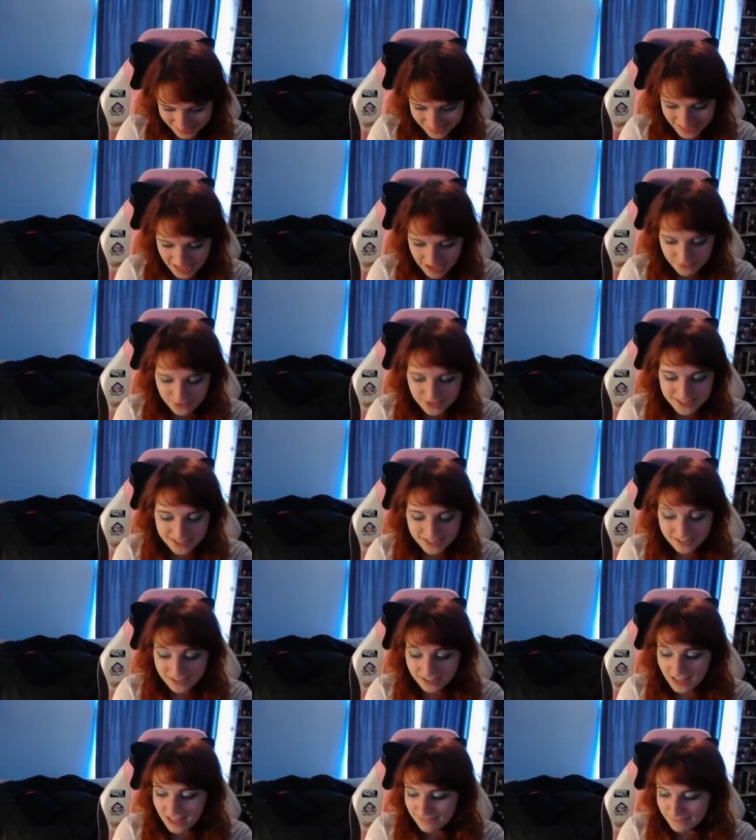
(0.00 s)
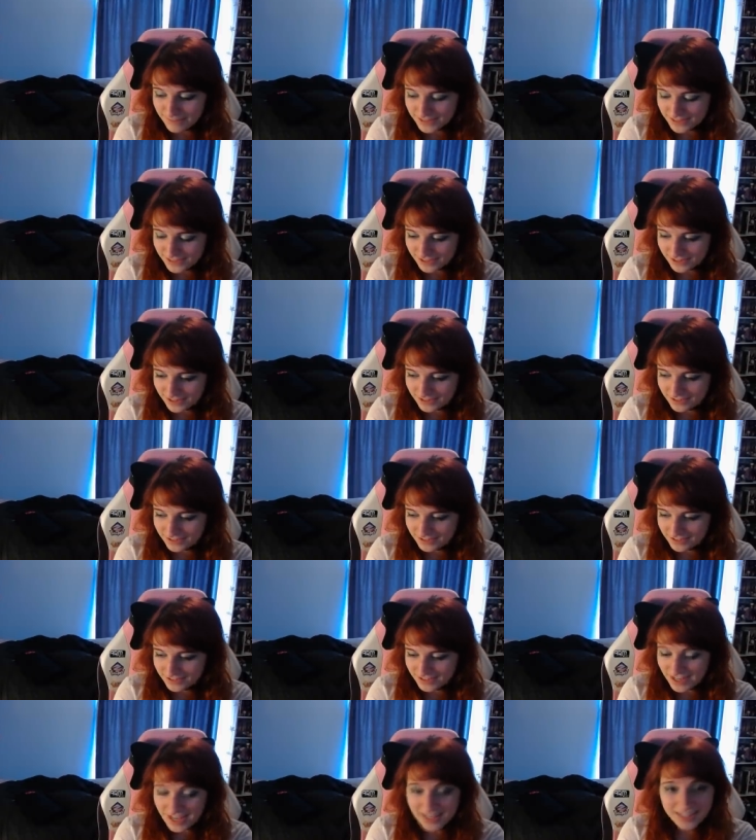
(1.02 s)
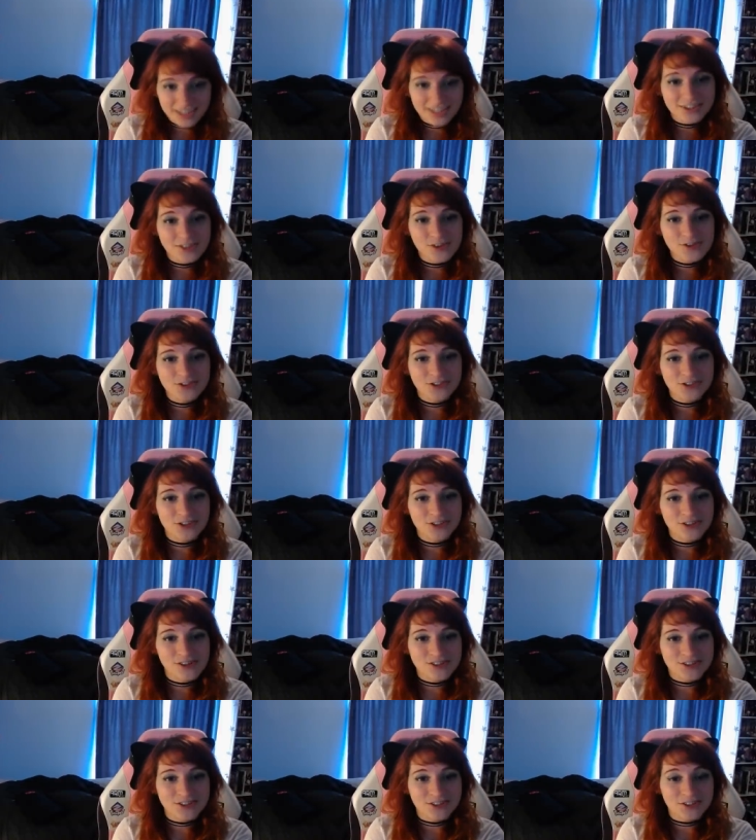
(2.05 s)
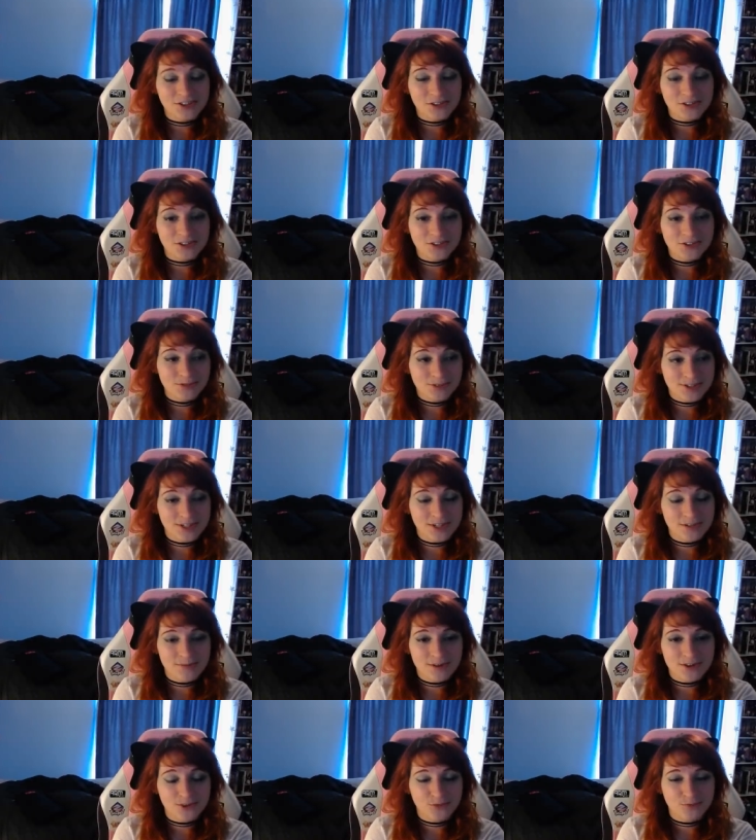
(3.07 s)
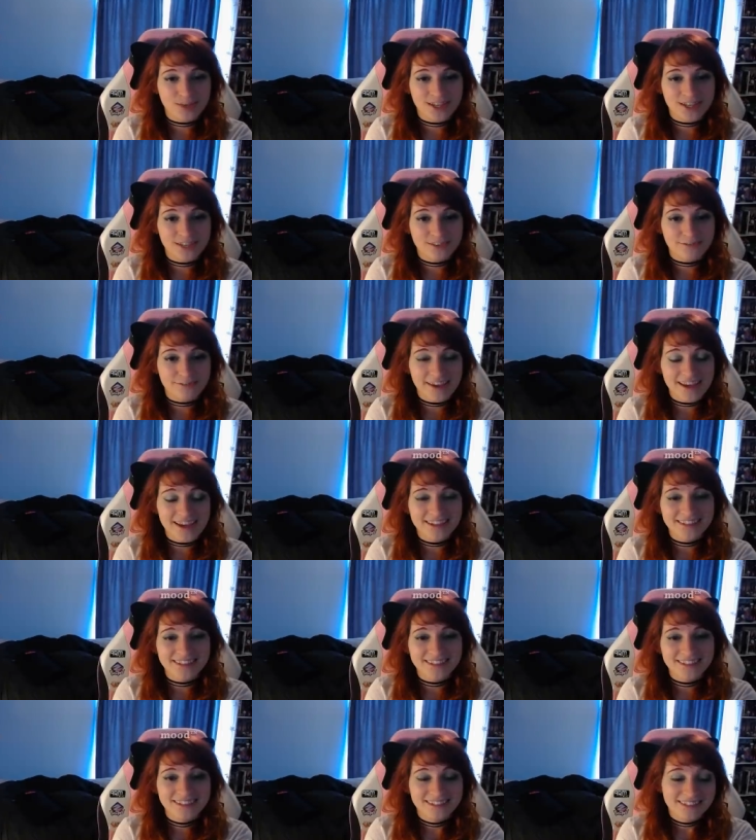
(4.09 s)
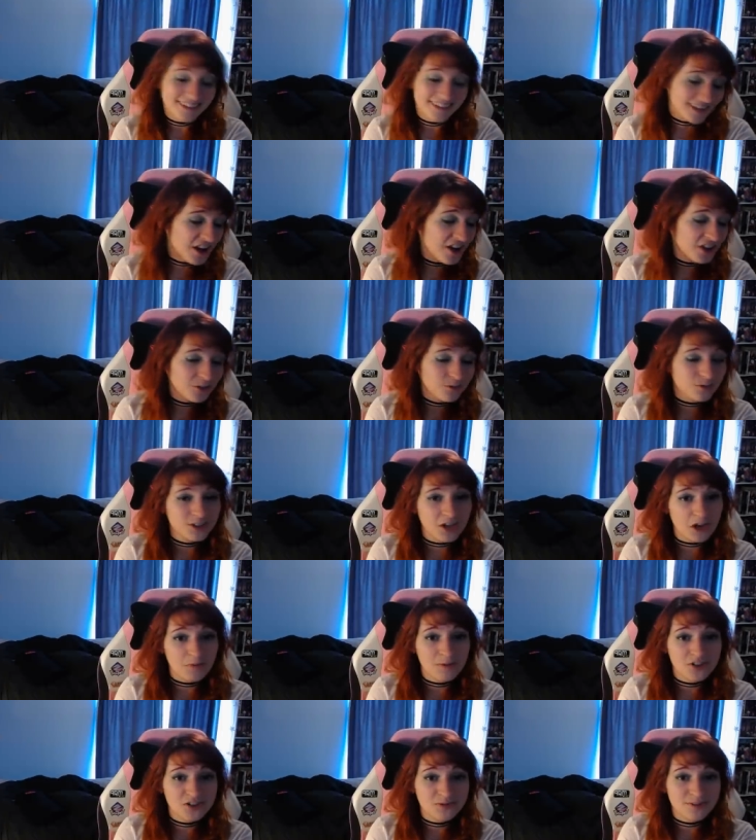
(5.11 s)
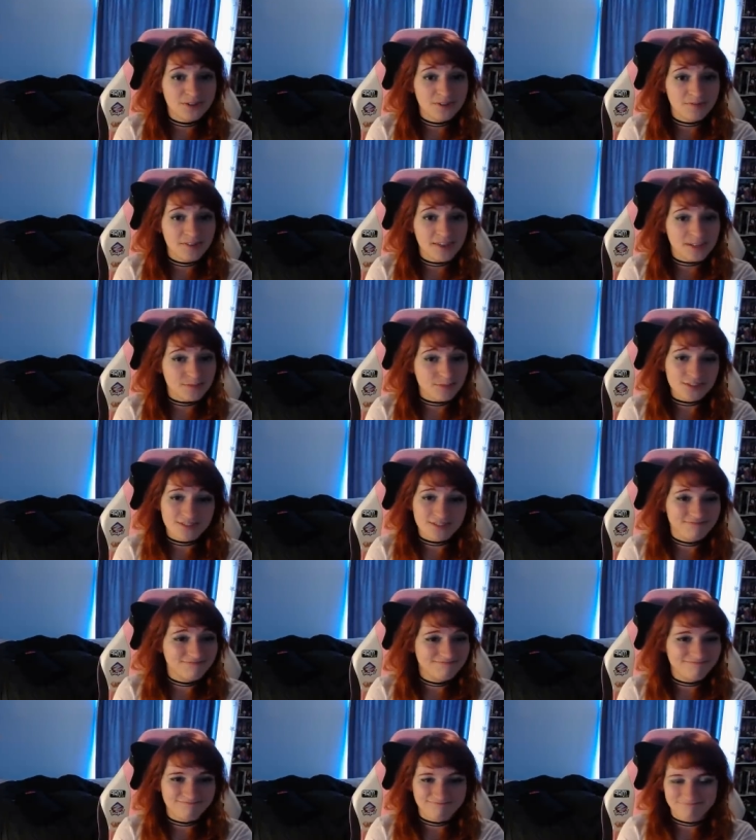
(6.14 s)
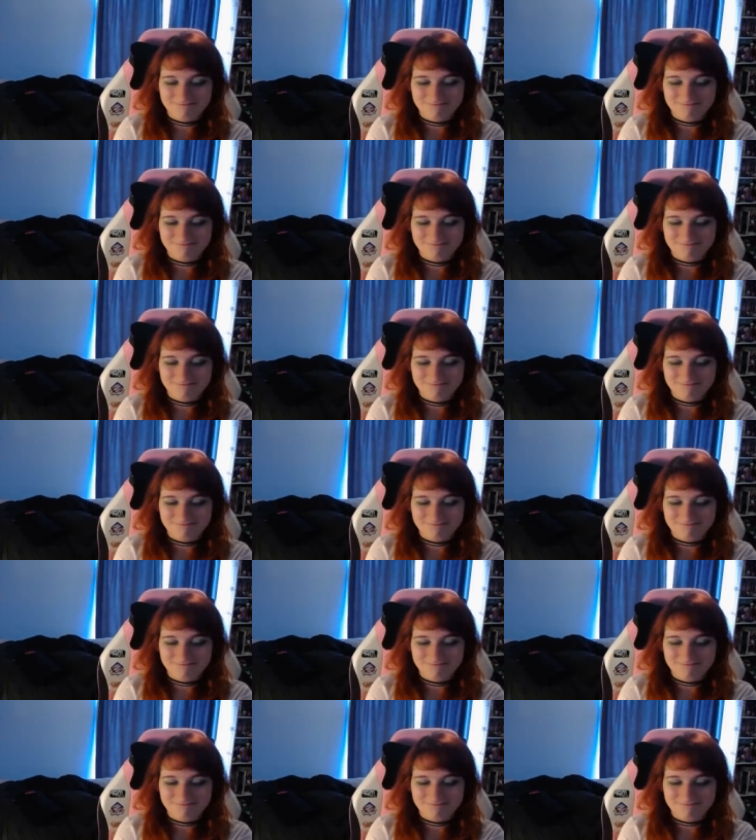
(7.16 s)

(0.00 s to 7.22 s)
Every single episode, I get closer and closer to wanting to punch man in the face. And I already wanted to punch him in the face. We're just mm.